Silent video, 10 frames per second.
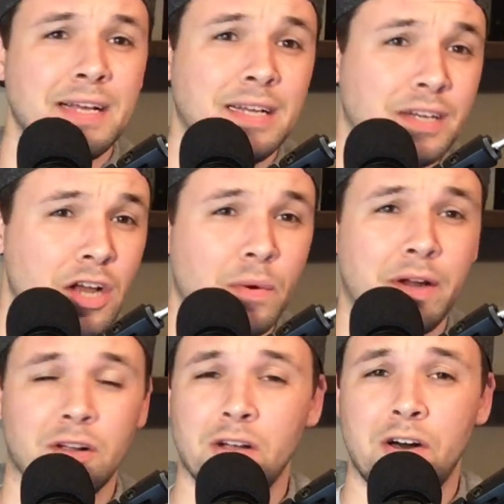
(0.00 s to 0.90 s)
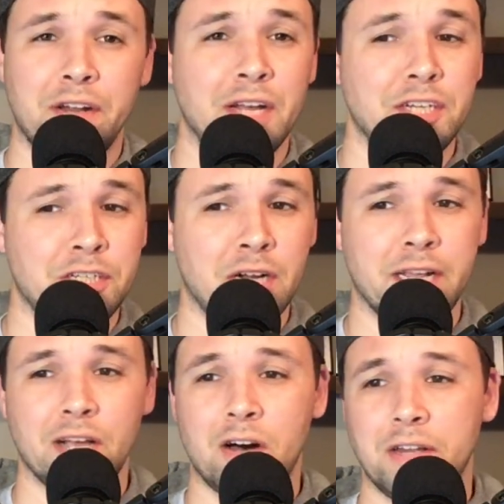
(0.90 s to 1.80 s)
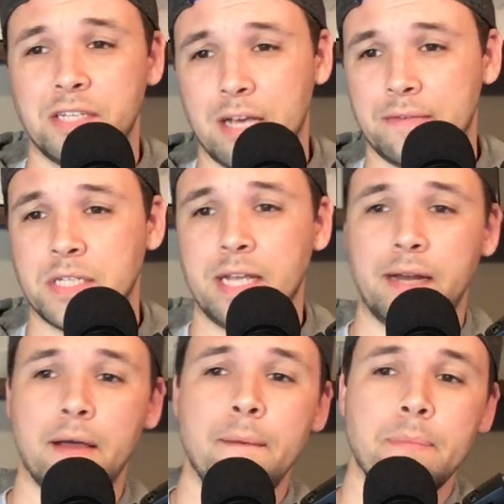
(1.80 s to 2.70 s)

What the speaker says: No-hitter gone. Shutty gone. Tough scene.